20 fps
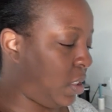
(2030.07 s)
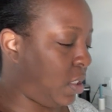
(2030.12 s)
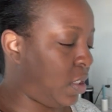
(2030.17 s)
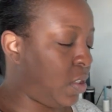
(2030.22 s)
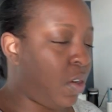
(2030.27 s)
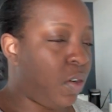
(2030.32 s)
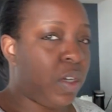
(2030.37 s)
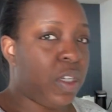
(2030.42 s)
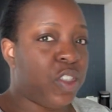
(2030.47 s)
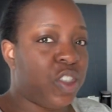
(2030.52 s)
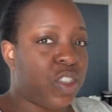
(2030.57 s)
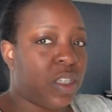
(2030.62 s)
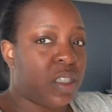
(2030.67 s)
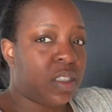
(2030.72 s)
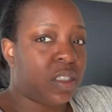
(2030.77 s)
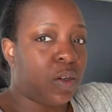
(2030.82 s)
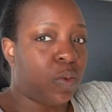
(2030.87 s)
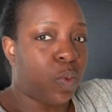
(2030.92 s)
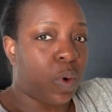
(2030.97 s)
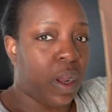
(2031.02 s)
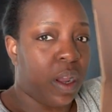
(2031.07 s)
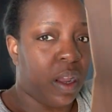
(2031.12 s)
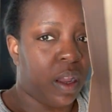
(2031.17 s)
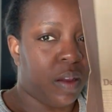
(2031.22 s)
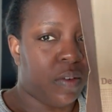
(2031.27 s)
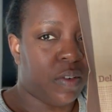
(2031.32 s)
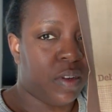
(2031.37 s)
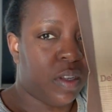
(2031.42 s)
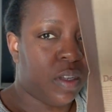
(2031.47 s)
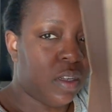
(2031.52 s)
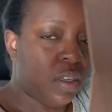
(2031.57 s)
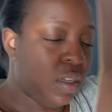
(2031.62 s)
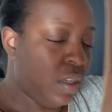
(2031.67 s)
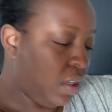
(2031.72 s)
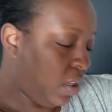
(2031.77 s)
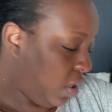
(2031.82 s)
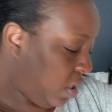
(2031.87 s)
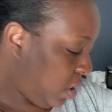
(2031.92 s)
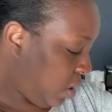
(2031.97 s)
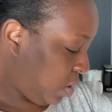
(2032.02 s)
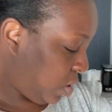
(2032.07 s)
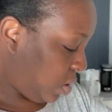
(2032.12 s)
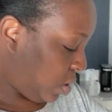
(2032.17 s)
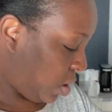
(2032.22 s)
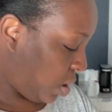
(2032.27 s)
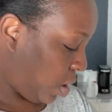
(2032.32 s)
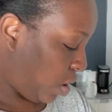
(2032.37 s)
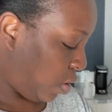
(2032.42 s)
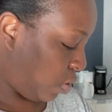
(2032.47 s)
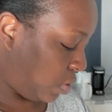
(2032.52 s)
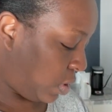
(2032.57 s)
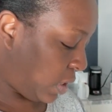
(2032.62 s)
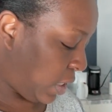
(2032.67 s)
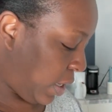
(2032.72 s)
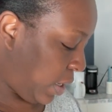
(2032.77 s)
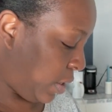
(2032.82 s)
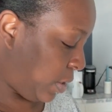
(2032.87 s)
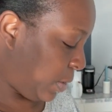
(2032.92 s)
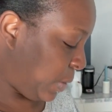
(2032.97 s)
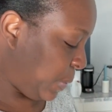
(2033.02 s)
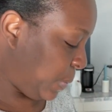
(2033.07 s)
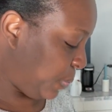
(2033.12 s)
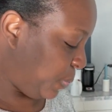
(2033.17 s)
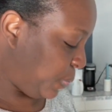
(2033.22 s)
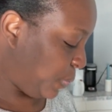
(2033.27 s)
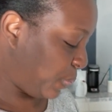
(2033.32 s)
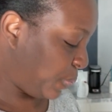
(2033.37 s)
so it just arrived to the hotel.